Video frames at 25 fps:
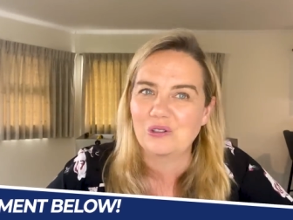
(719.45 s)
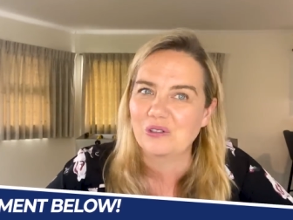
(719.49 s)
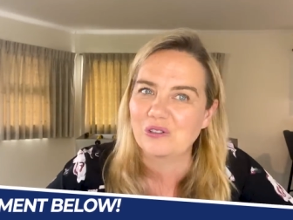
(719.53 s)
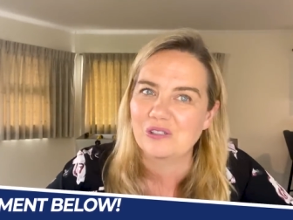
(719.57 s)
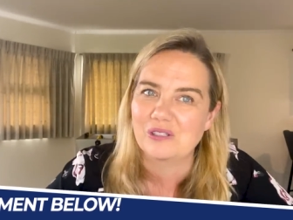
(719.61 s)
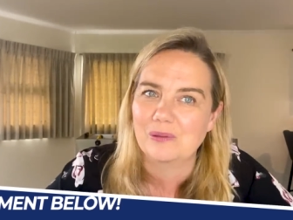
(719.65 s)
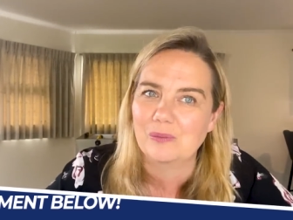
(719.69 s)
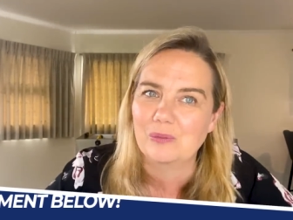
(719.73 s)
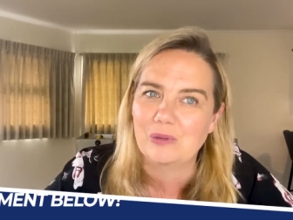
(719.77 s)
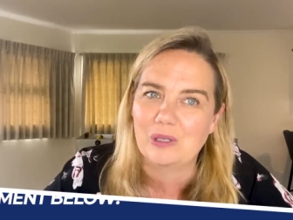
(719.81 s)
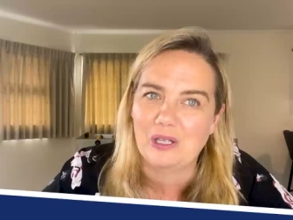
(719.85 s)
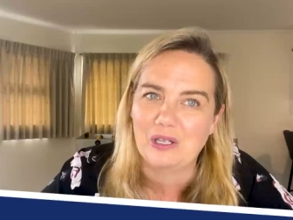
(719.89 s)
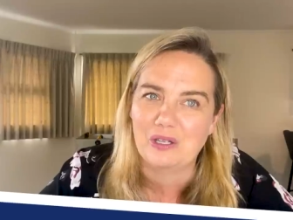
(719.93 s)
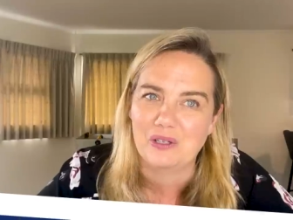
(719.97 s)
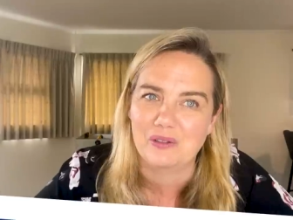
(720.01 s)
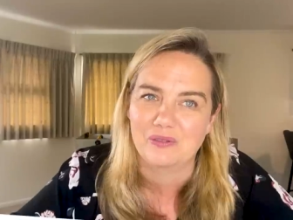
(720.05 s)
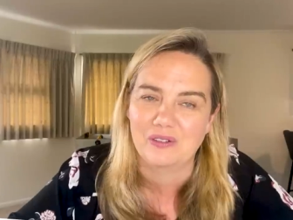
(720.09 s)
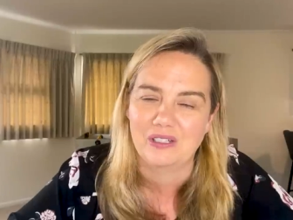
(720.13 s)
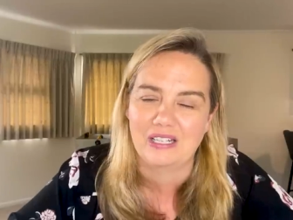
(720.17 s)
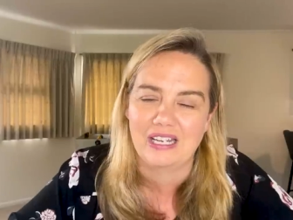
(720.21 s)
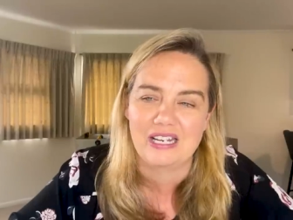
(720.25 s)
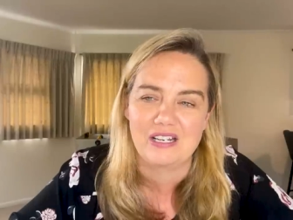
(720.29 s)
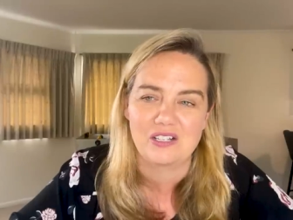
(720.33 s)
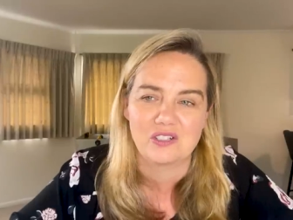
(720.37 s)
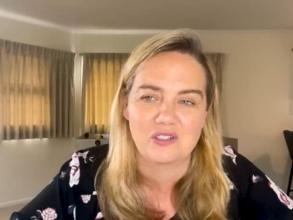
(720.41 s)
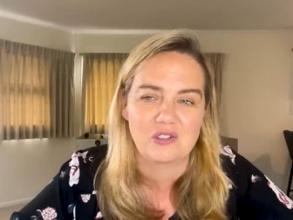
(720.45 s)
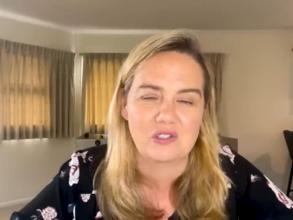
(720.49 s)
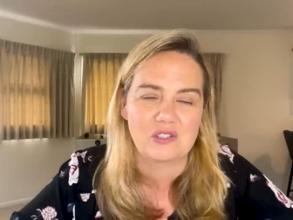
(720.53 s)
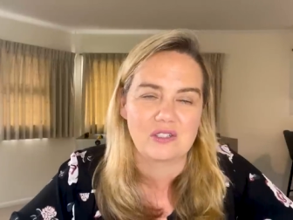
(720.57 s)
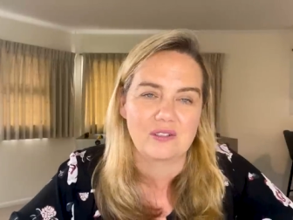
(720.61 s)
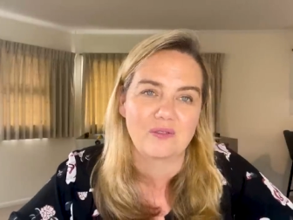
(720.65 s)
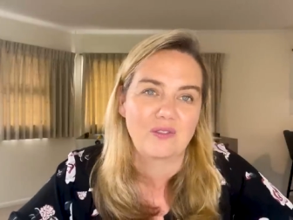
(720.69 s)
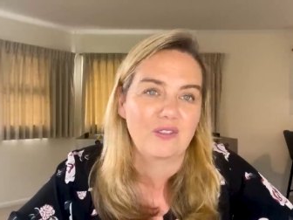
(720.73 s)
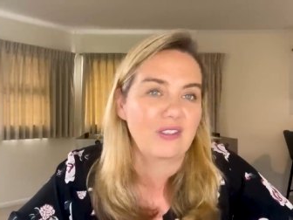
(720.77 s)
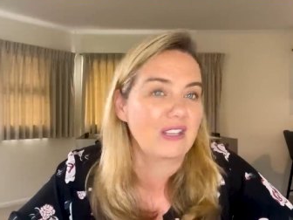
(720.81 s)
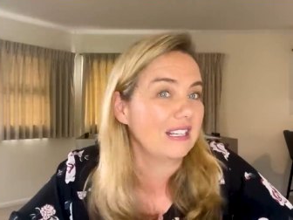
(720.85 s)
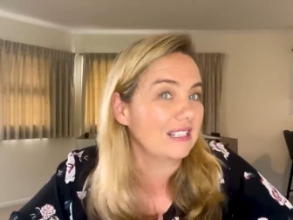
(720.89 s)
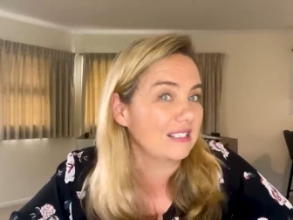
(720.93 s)
or some clarifications
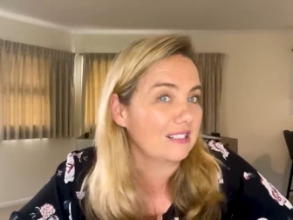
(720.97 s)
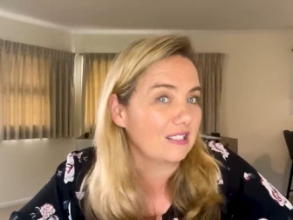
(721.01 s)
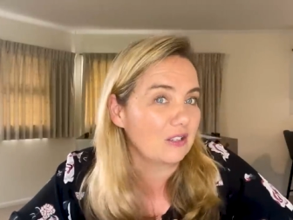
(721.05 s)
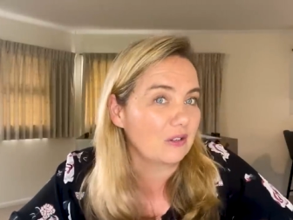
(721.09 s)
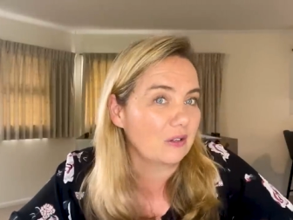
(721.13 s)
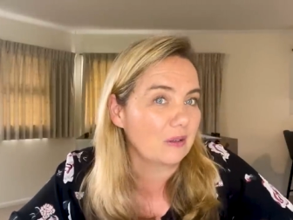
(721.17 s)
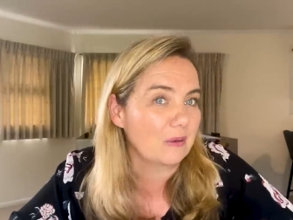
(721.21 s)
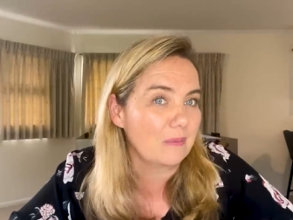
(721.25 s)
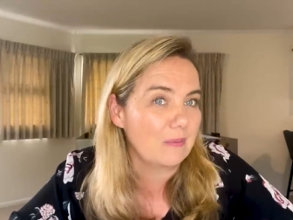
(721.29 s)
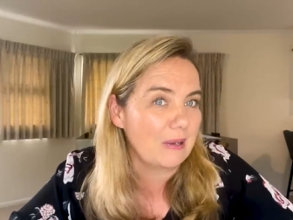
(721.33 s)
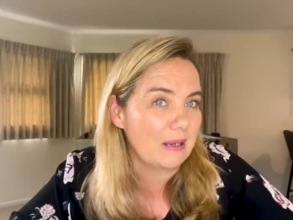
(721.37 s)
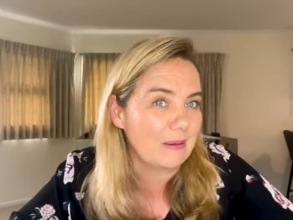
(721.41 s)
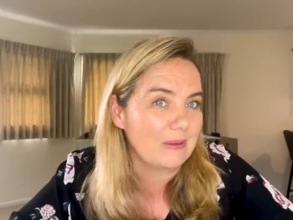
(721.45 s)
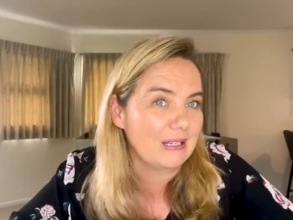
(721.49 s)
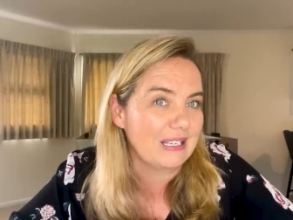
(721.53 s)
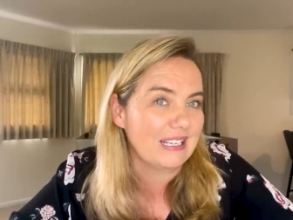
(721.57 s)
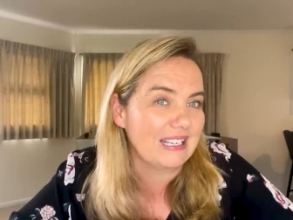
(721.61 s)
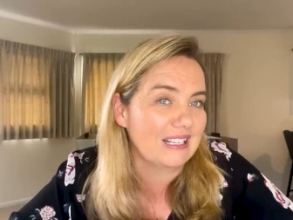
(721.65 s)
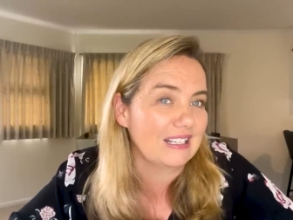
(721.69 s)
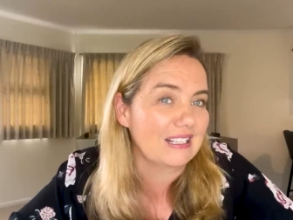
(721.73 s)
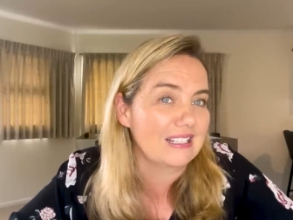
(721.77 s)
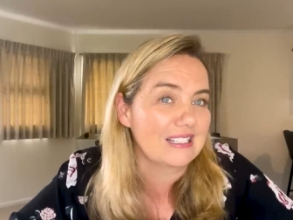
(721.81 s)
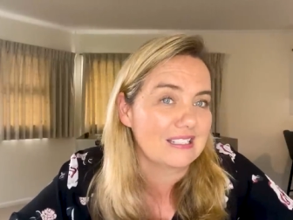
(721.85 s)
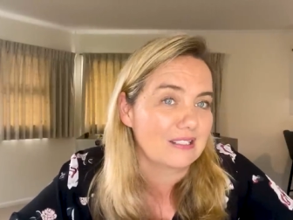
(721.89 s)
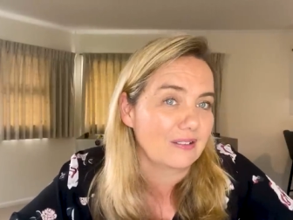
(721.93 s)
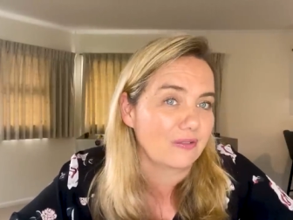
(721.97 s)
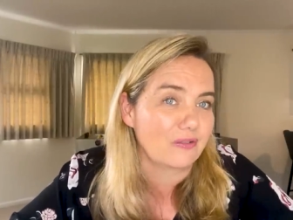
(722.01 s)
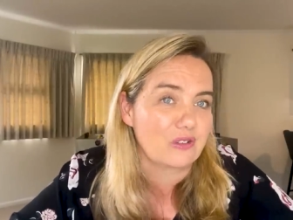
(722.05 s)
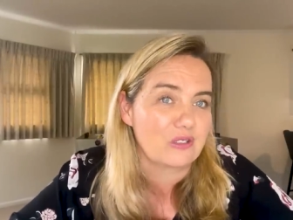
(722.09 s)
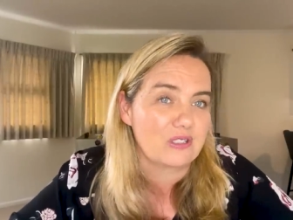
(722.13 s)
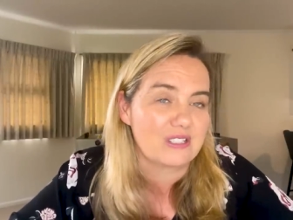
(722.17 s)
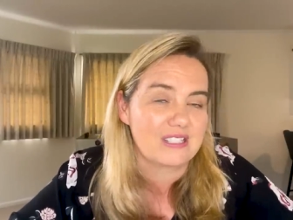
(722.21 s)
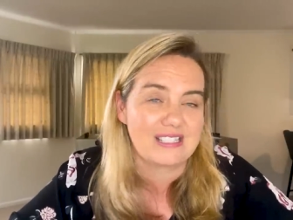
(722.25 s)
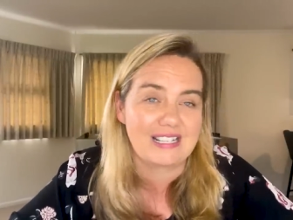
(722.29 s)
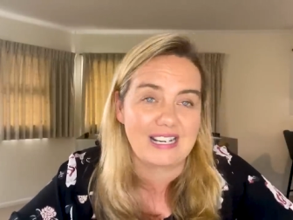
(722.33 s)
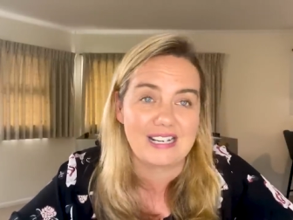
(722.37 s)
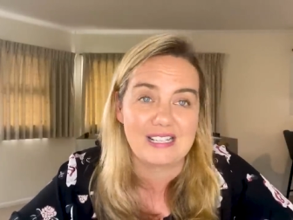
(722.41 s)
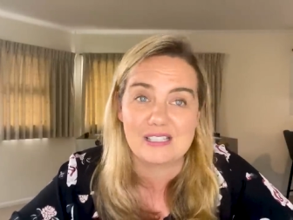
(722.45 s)
of things that you can maybe get in different
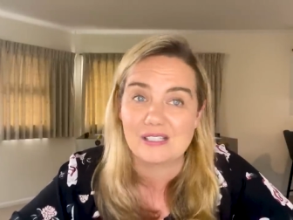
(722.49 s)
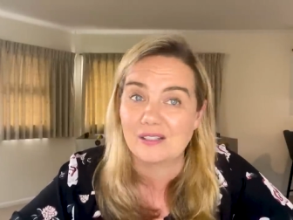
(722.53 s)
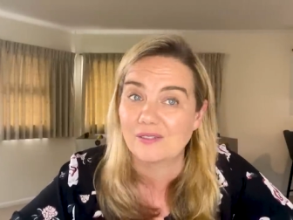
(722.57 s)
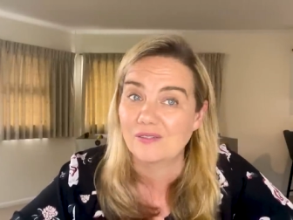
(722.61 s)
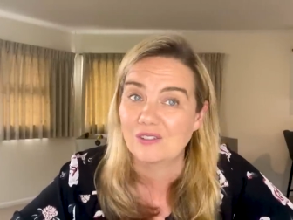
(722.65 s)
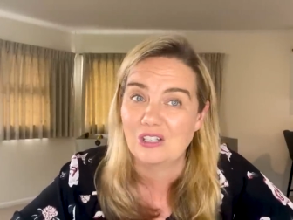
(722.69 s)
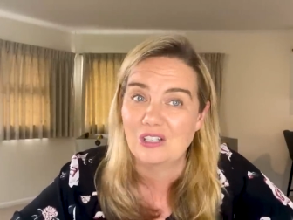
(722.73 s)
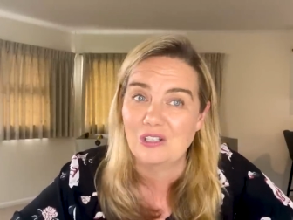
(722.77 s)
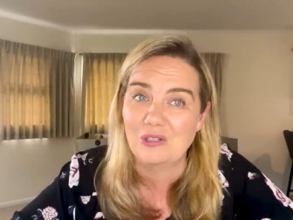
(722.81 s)
states of the